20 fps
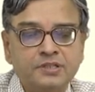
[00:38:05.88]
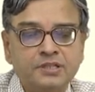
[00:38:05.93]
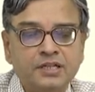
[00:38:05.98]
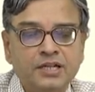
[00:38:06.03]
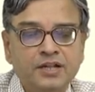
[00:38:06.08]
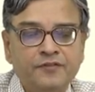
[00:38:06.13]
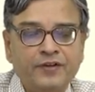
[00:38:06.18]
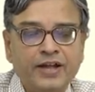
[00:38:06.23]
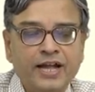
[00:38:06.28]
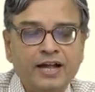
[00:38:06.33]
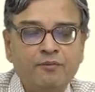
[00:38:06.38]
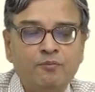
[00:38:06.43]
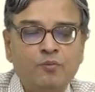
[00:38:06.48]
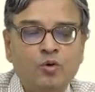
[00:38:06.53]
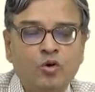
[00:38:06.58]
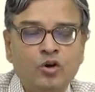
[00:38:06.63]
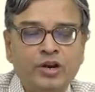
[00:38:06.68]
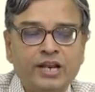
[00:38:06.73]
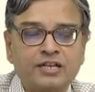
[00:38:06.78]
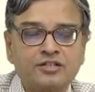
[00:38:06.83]
If I have
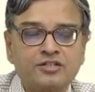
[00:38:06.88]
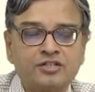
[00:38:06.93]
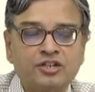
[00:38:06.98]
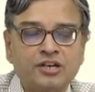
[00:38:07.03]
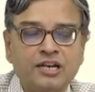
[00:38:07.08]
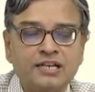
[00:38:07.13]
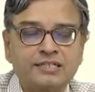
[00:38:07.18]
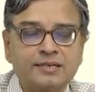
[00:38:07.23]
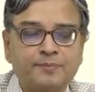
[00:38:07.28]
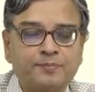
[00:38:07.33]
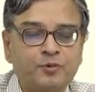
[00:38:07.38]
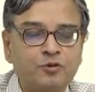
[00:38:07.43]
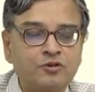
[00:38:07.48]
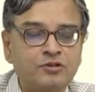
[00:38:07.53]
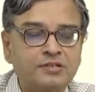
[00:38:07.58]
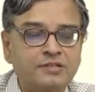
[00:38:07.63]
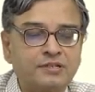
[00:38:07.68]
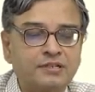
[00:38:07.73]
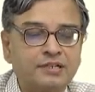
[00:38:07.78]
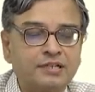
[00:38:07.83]
more external
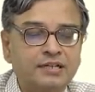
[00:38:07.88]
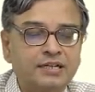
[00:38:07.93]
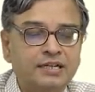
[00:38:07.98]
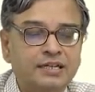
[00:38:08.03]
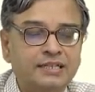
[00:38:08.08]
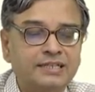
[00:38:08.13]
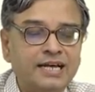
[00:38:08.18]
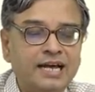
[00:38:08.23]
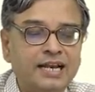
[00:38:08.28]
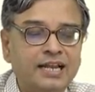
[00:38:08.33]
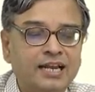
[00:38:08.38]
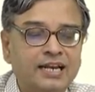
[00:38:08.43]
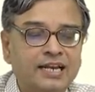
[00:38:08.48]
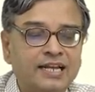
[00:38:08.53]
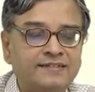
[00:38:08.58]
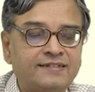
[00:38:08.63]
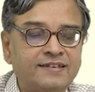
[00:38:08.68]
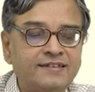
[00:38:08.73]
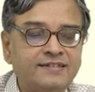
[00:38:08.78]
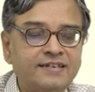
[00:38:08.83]
supports than are
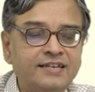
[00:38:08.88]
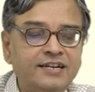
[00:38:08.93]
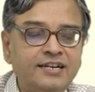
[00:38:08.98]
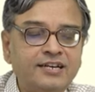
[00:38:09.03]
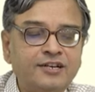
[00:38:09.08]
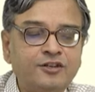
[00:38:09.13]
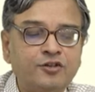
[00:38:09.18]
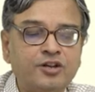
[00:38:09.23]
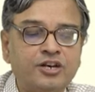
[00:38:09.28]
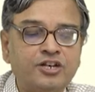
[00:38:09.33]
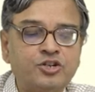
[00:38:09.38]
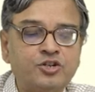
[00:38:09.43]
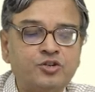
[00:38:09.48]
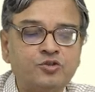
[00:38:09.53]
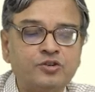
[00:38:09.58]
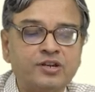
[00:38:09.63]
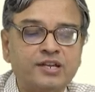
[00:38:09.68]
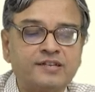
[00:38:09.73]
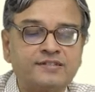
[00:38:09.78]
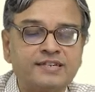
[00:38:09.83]
necessary to
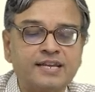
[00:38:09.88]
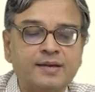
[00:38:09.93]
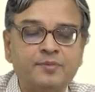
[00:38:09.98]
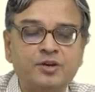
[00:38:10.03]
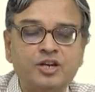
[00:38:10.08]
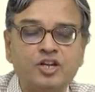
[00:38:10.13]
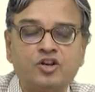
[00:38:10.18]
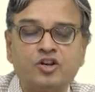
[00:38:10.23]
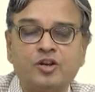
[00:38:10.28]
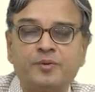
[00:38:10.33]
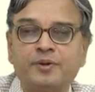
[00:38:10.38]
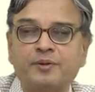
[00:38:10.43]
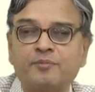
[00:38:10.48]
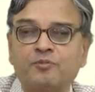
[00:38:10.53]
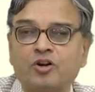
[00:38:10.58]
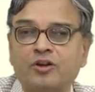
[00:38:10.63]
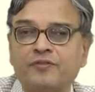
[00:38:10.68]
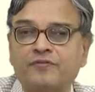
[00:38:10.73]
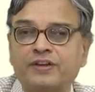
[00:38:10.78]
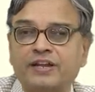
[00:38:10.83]
ensure a stable equilibrium
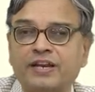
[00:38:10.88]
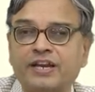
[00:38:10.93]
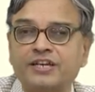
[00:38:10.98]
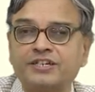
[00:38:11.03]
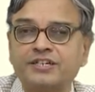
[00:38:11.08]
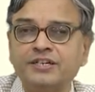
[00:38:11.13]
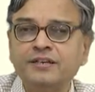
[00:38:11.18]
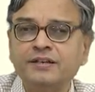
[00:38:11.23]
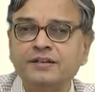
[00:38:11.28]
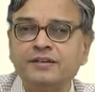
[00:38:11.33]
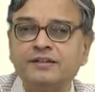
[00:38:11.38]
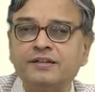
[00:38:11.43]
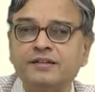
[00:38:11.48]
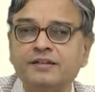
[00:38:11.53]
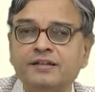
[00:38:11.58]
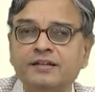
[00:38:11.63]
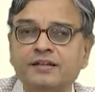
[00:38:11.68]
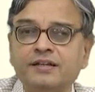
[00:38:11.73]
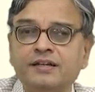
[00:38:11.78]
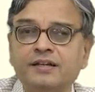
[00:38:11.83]
configuration,
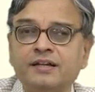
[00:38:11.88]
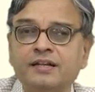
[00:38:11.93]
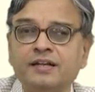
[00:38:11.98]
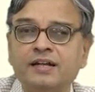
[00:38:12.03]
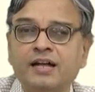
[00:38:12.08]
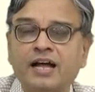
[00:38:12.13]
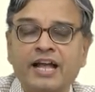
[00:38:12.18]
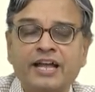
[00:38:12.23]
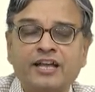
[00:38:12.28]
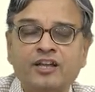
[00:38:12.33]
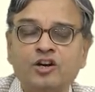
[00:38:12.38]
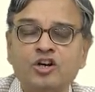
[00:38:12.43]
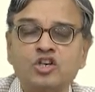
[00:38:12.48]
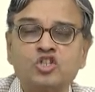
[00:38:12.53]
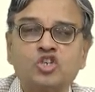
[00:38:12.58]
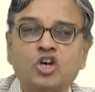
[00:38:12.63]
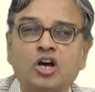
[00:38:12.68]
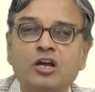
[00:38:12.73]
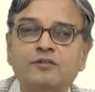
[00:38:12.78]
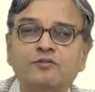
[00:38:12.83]
I cannot
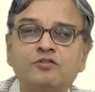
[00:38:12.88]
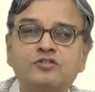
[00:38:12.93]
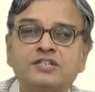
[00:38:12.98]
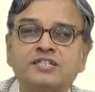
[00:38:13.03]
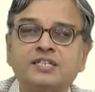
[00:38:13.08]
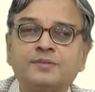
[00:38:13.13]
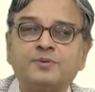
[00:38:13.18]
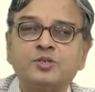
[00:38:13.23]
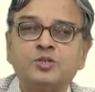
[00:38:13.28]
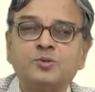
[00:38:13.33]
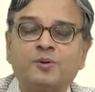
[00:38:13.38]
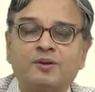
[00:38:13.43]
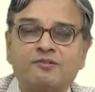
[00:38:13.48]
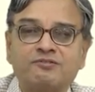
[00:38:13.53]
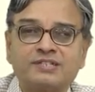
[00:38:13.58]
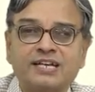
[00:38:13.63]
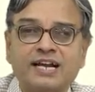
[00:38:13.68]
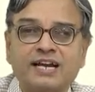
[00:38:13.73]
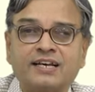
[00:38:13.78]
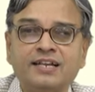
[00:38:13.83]
solve using the principle of
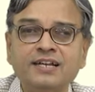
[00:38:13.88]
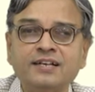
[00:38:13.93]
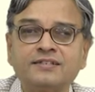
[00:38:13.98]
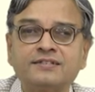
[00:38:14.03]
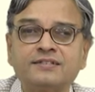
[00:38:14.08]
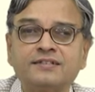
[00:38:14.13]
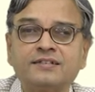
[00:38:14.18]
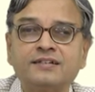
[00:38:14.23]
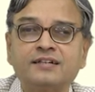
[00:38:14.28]
statics.